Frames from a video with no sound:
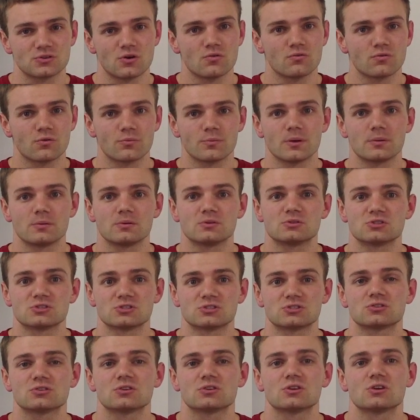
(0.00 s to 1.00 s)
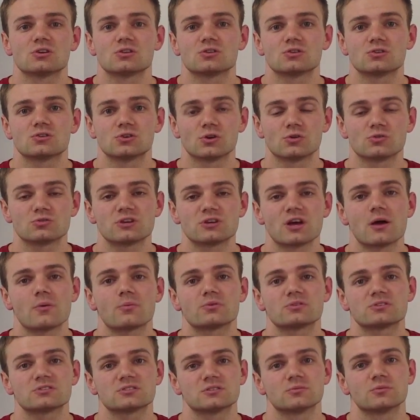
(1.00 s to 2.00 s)
or maybe just chat with
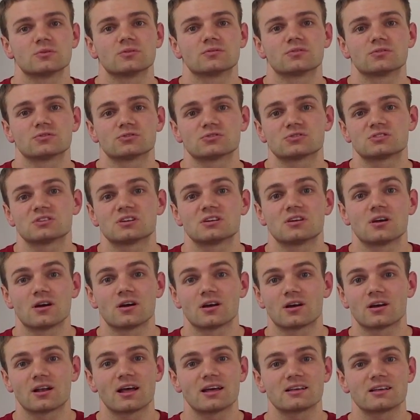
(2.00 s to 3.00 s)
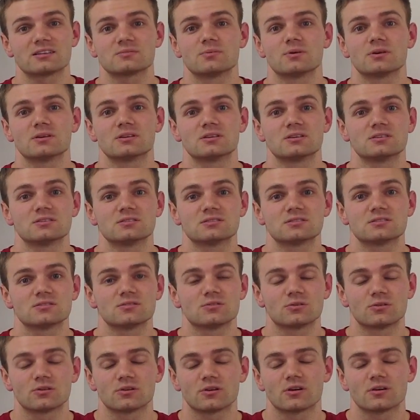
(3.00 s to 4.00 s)
some of your class buddies or
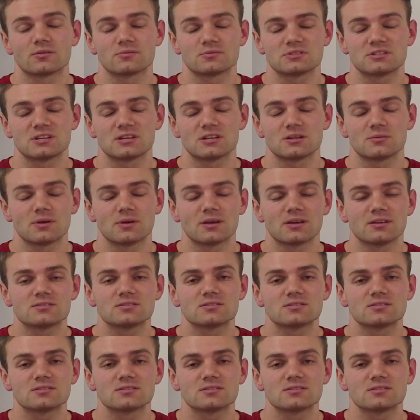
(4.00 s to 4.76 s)
study mates